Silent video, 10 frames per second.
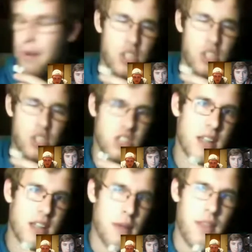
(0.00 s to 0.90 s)
probably
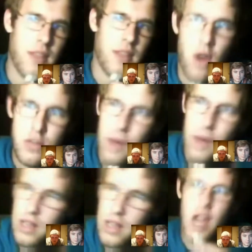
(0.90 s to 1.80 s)
should have talked about that more.
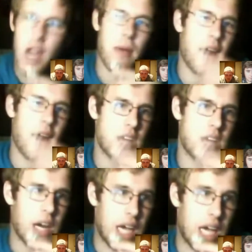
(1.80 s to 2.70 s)
I was probably going to talk about
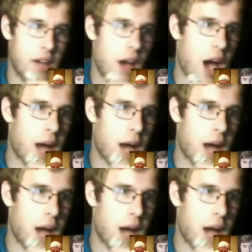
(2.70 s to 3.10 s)
it on Sunday.